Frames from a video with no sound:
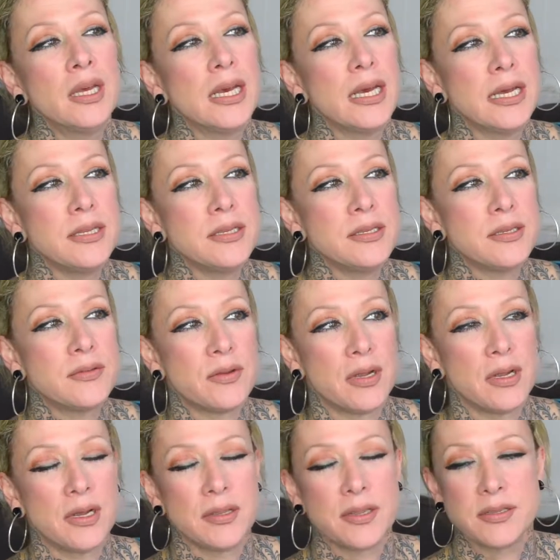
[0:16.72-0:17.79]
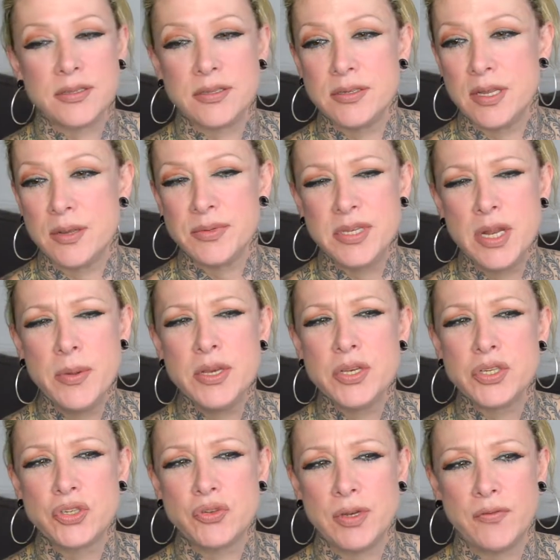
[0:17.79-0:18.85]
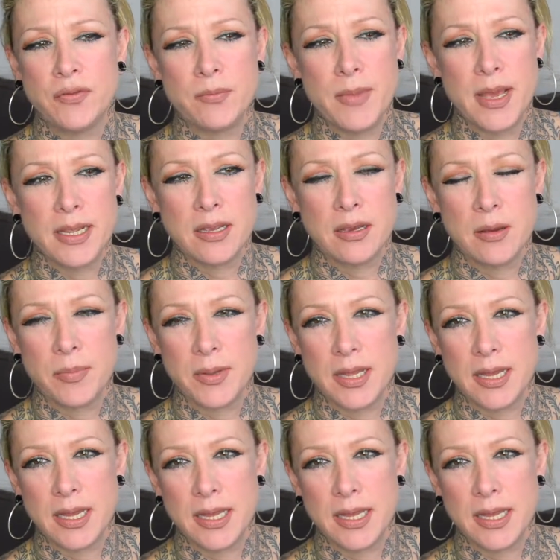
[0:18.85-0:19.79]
and there was no industry for makeup